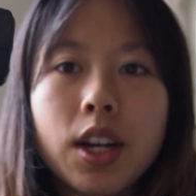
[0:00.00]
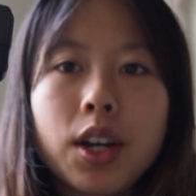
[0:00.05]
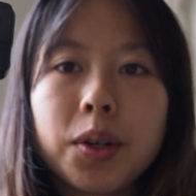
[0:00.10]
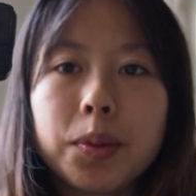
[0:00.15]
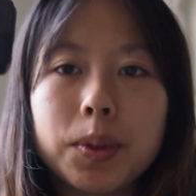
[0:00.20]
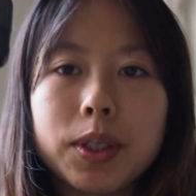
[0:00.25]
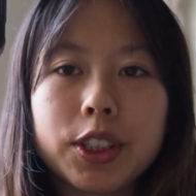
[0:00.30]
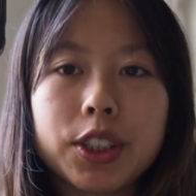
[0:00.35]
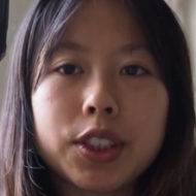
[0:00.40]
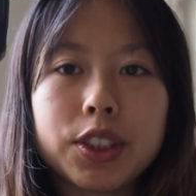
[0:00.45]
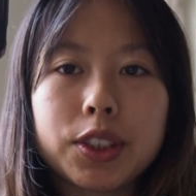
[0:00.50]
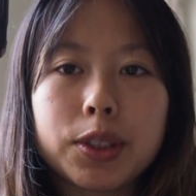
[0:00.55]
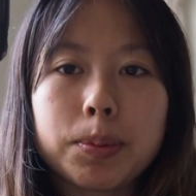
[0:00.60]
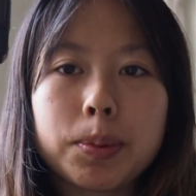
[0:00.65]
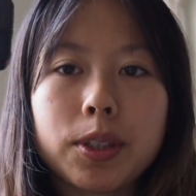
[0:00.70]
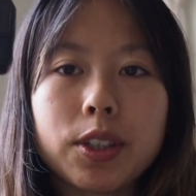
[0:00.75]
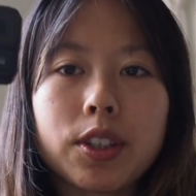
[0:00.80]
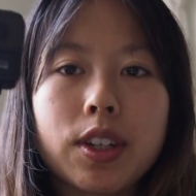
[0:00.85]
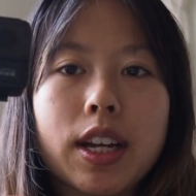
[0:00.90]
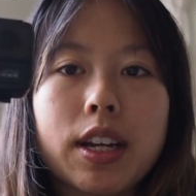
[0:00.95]
which is
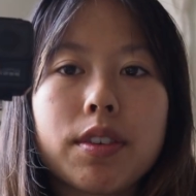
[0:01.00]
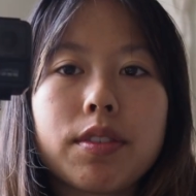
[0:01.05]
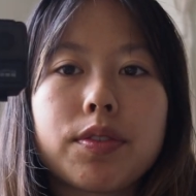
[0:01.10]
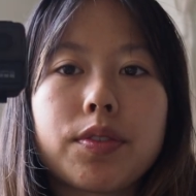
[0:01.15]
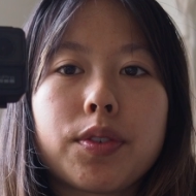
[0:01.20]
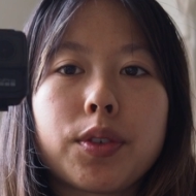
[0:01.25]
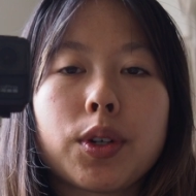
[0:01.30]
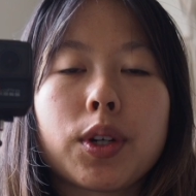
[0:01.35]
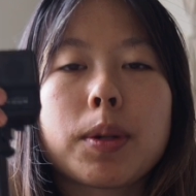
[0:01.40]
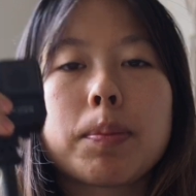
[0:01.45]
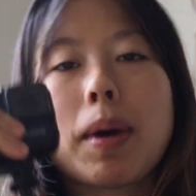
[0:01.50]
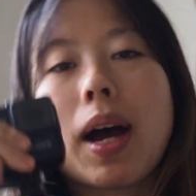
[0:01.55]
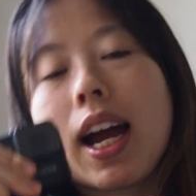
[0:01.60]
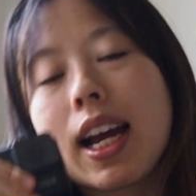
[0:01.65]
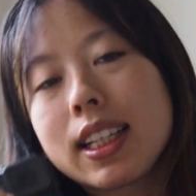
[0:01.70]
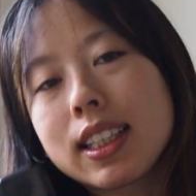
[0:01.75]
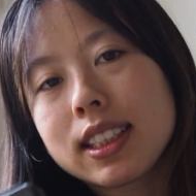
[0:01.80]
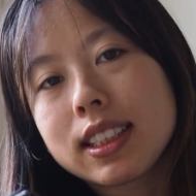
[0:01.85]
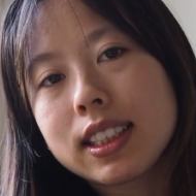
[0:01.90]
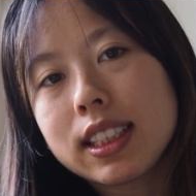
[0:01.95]
super great for
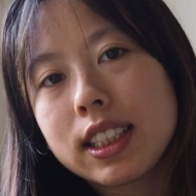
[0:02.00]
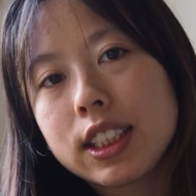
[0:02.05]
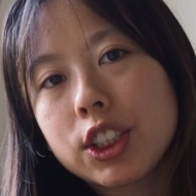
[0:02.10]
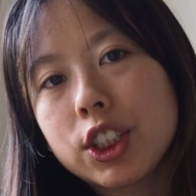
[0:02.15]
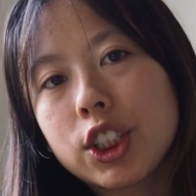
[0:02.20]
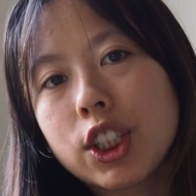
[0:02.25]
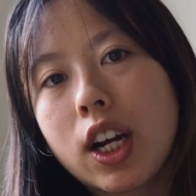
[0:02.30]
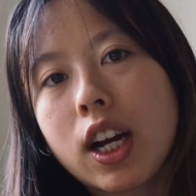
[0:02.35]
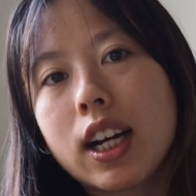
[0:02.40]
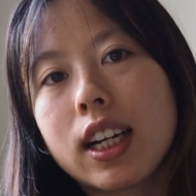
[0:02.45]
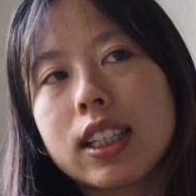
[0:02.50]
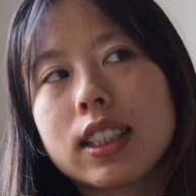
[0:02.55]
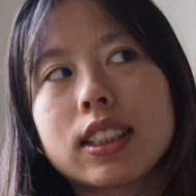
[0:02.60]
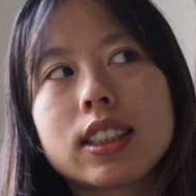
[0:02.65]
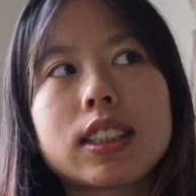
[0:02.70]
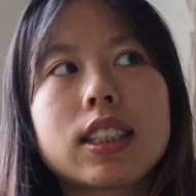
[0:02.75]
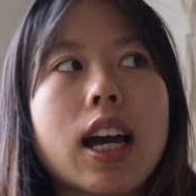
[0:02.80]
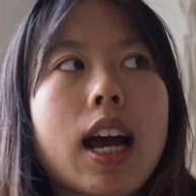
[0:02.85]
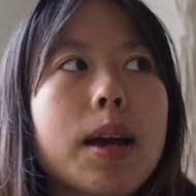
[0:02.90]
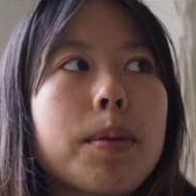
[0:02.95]
behind the scenes
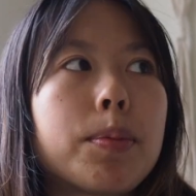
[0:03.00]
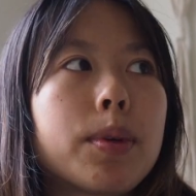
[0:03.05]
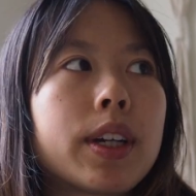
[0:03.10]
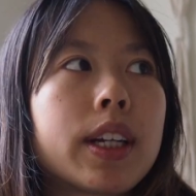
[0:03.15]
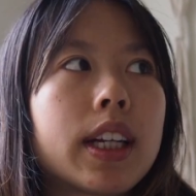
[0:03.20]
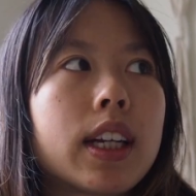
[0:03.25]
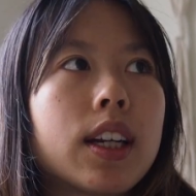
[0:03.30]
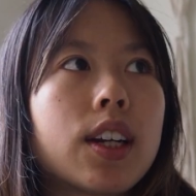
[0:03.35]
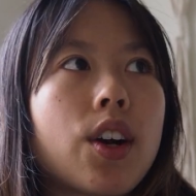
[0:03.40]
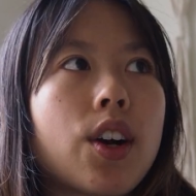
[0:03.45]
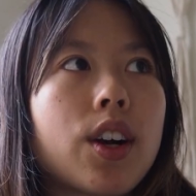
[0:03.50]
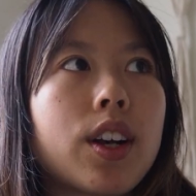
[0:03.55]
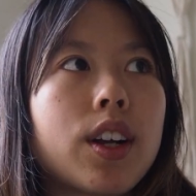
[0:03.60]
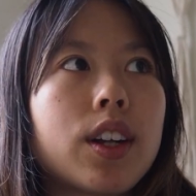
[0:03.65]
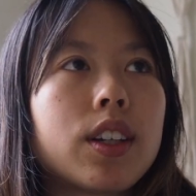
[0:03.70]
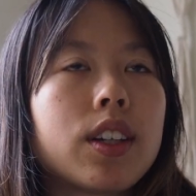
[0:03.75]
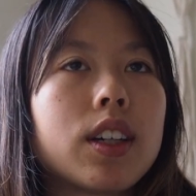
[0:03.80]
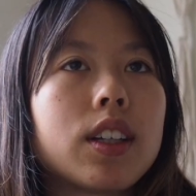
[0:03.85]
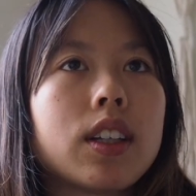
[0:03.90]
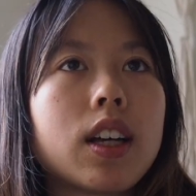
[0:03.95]
shots. I bring it
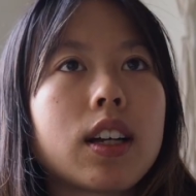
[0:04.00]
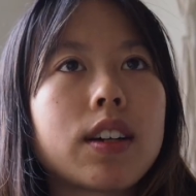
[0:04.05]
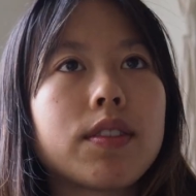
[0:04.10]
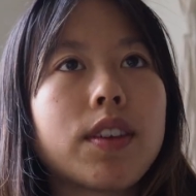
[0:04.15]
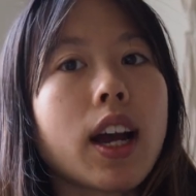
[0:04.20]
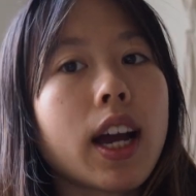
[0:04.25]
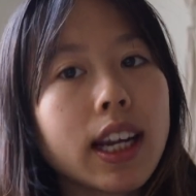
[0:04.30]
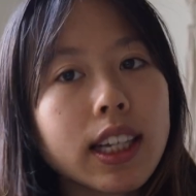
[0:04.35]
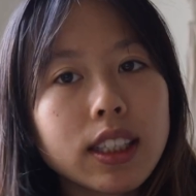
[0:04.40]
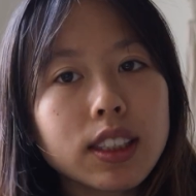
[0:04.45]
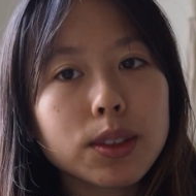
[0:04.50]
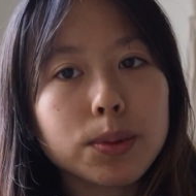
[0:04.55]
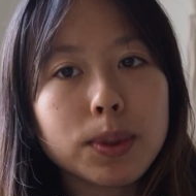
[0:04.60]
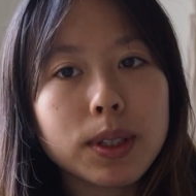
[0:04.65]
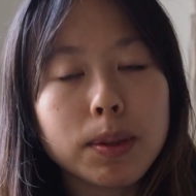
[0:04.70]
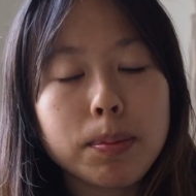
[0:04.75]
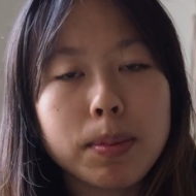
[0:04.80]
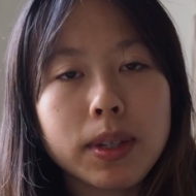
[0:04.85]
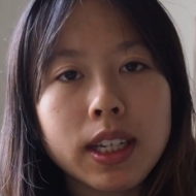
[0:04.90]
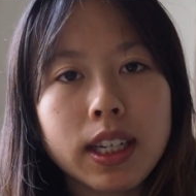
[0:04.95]
on a lot of hikes
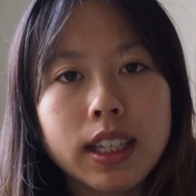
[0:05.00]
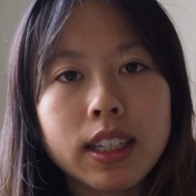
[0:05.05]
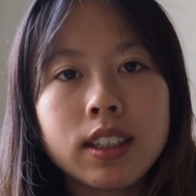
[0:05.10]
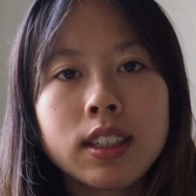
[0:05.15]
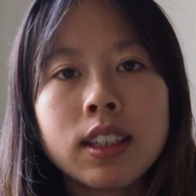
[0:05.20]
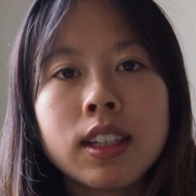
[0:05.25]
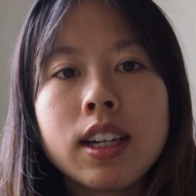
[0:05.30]
with me.